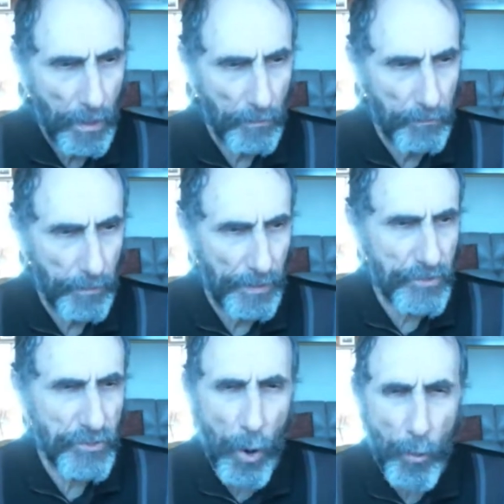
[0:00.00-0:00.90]
uh, but
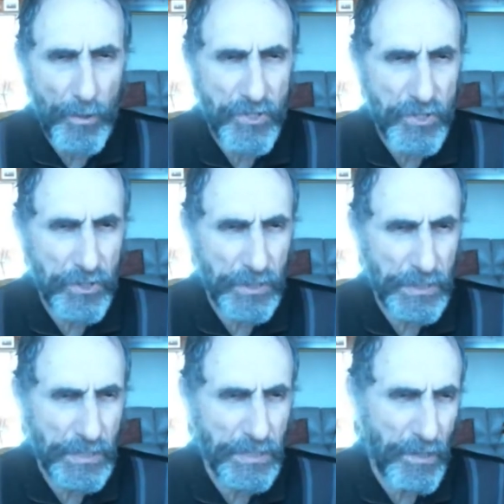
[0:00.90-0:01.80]
it's always,
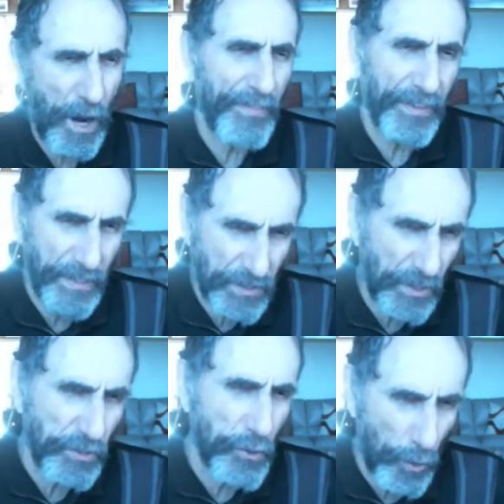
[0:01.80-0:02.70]
uh, I think,
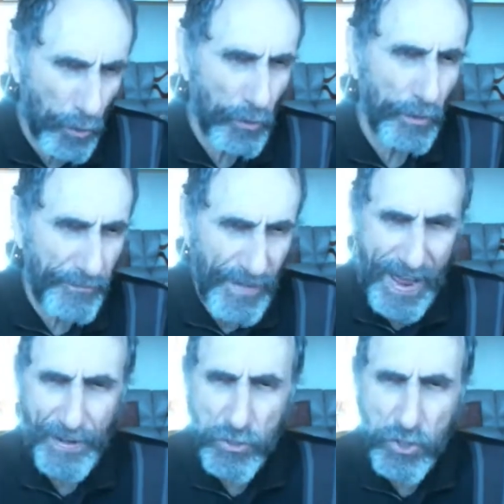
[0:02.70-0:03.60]
to your
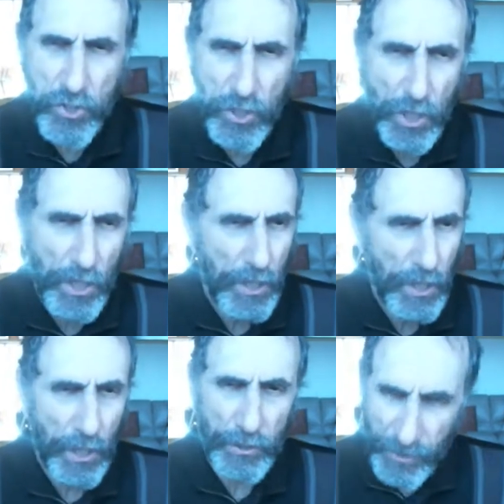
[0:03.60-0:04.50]
advantage
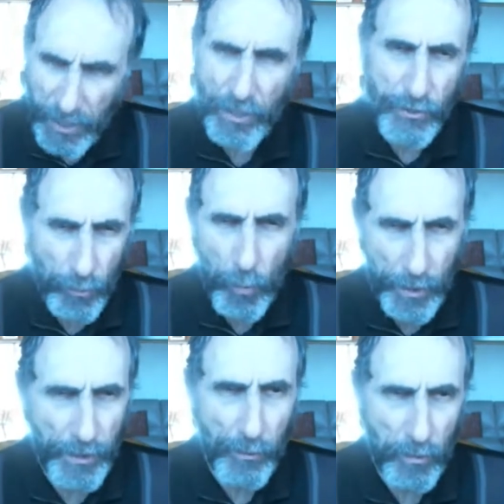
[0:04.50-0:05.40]
uh, to get your
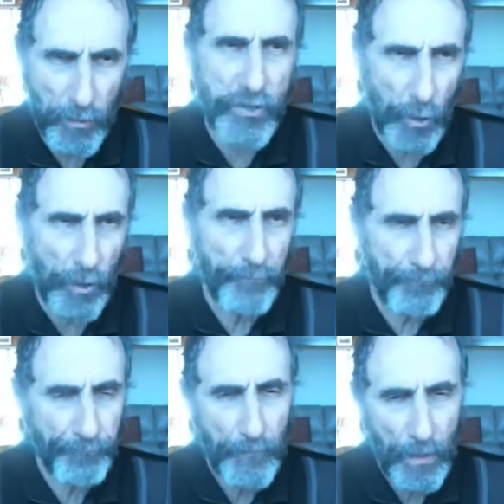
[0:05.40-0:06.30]
work in on time.